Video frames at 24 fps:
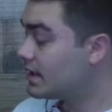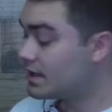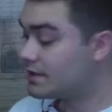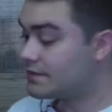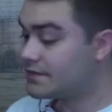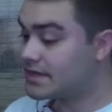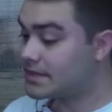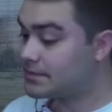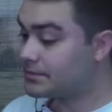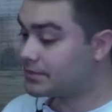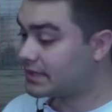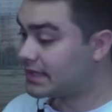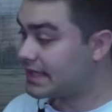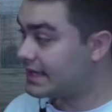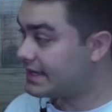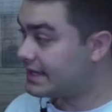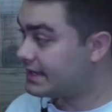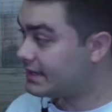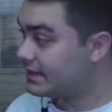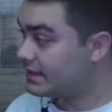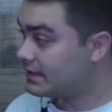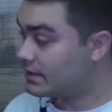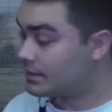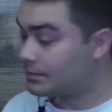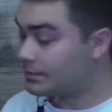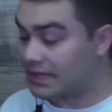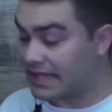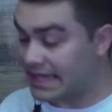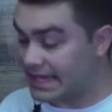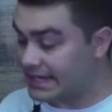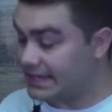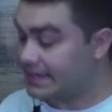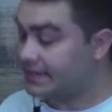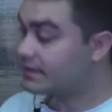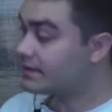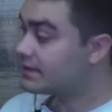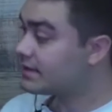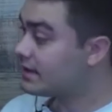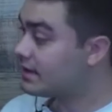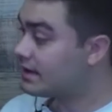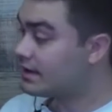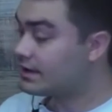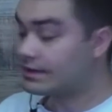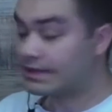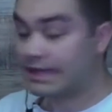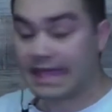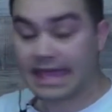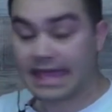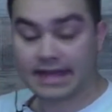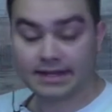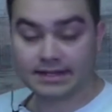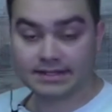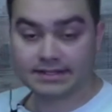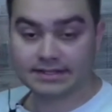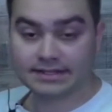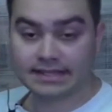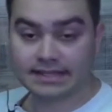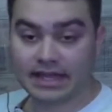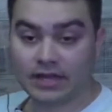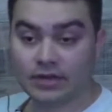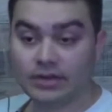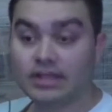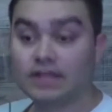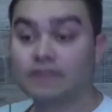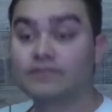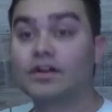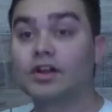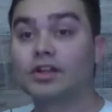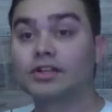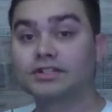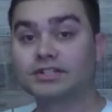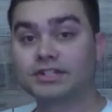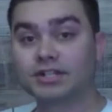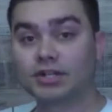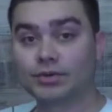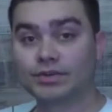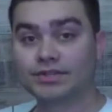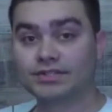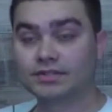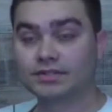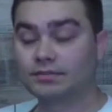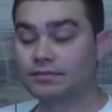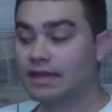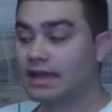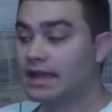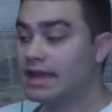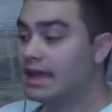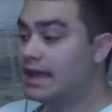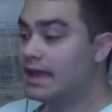event planning, candidate scouting, and volunteerism.